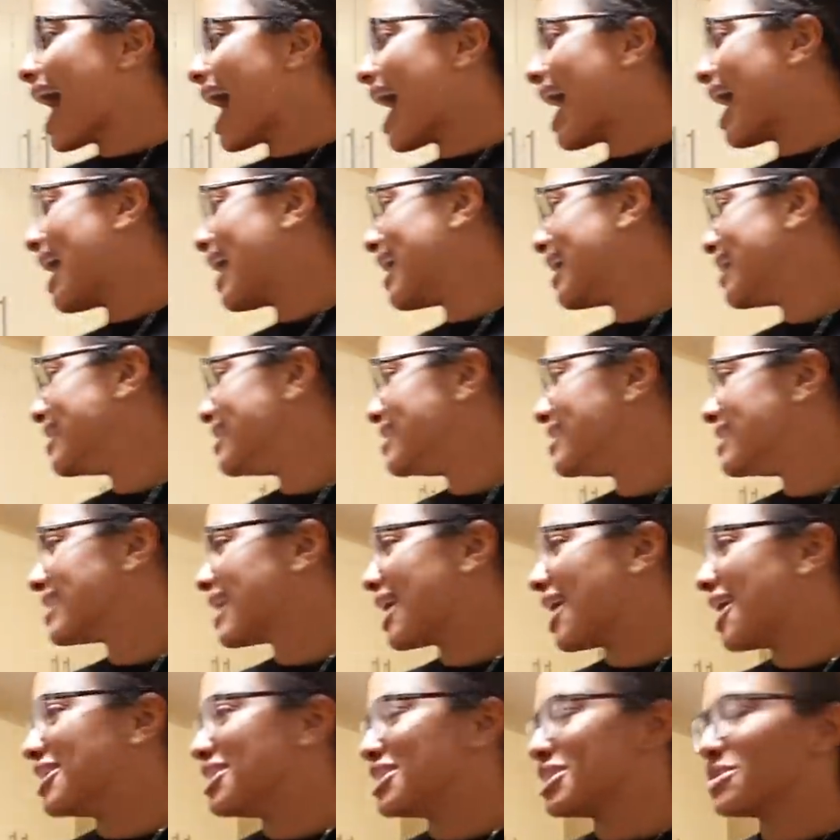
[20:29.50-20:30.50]
And
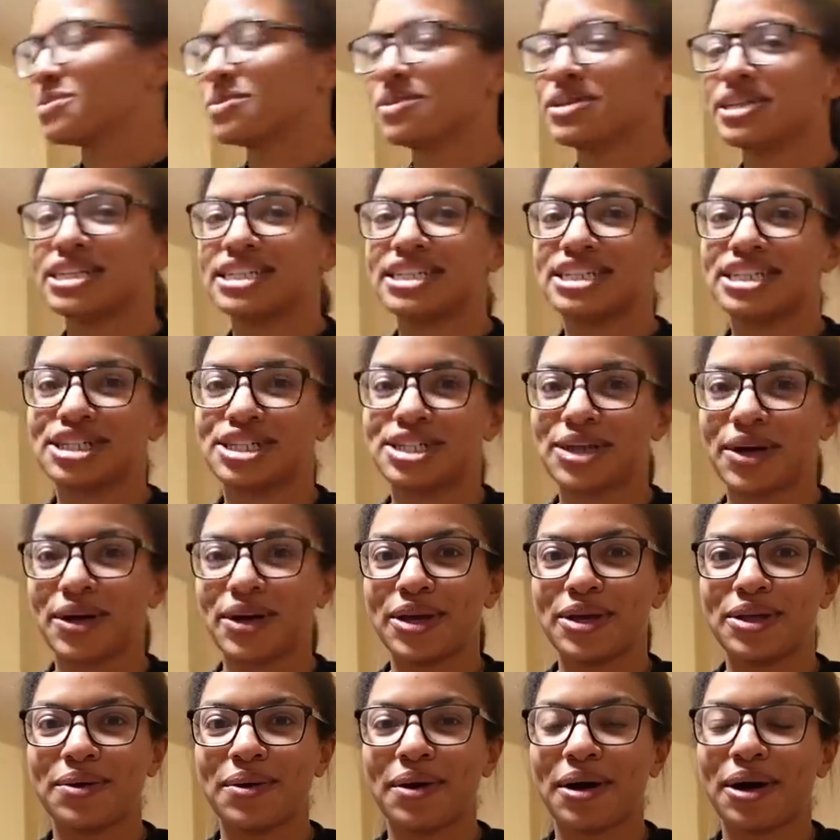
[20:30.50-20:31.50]
I just wanted to show
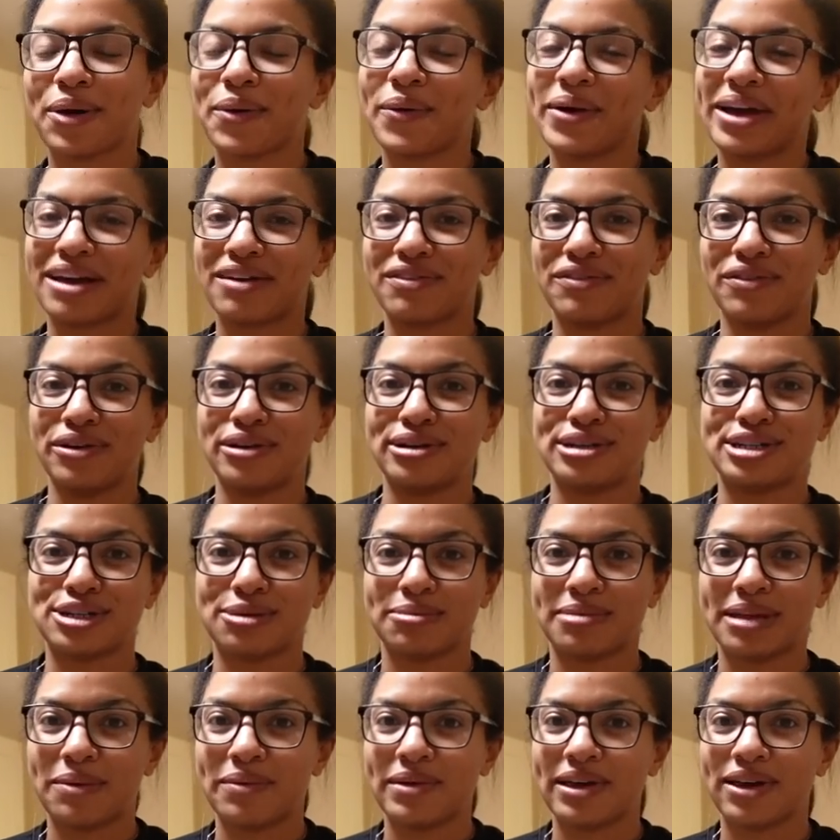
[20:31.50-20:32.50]
you our quick food
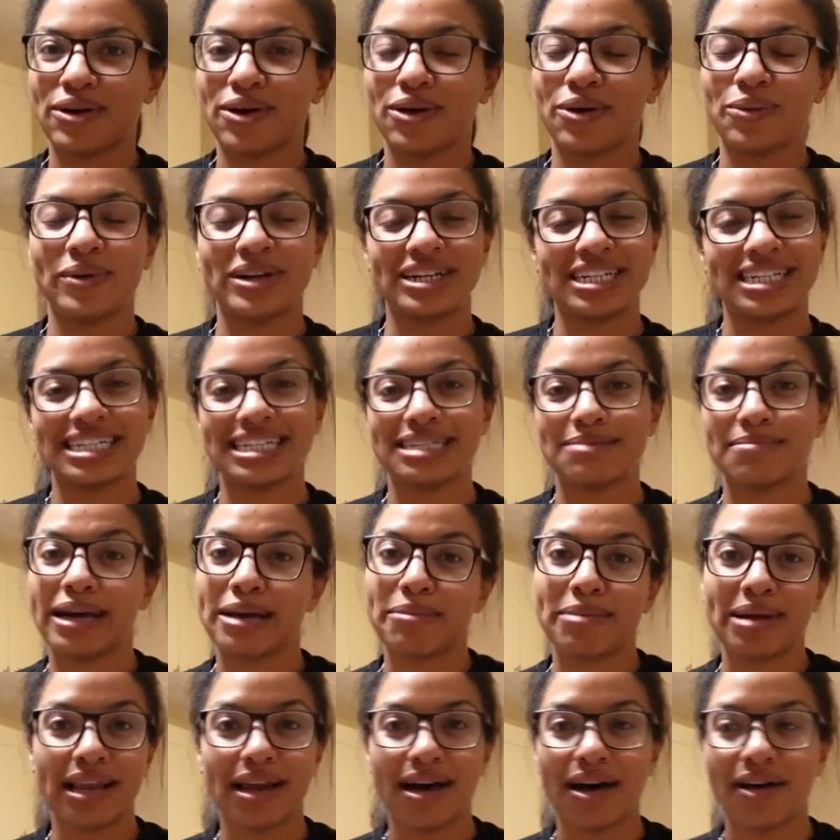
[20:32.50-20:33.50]
shop that we got, which just
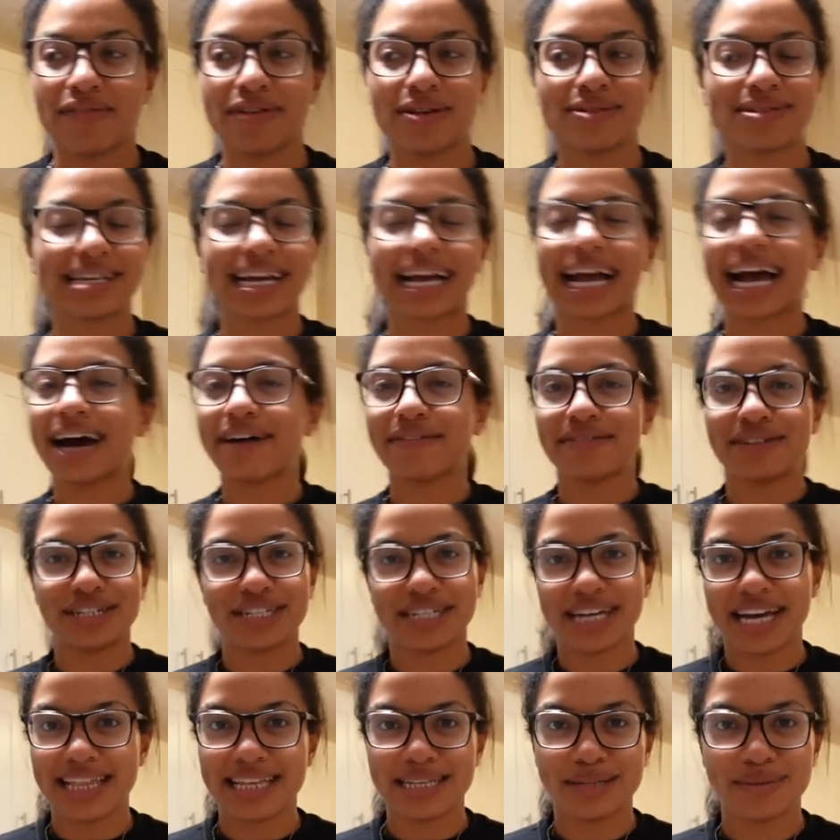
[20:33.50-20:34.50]
made me laugh. And I was like, I have to
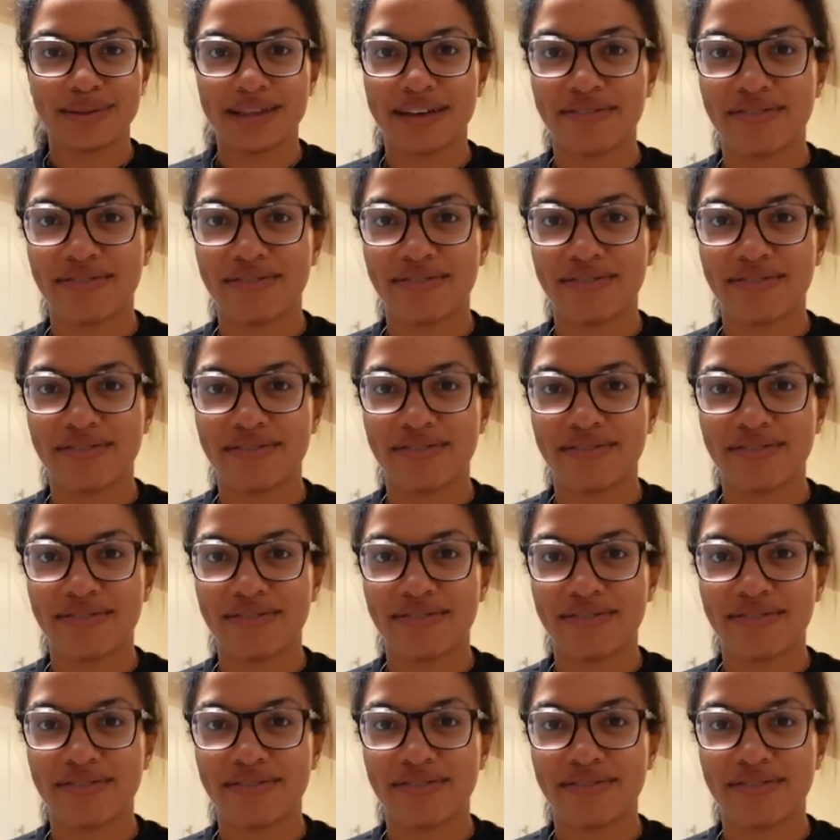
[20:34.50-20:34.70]
share this with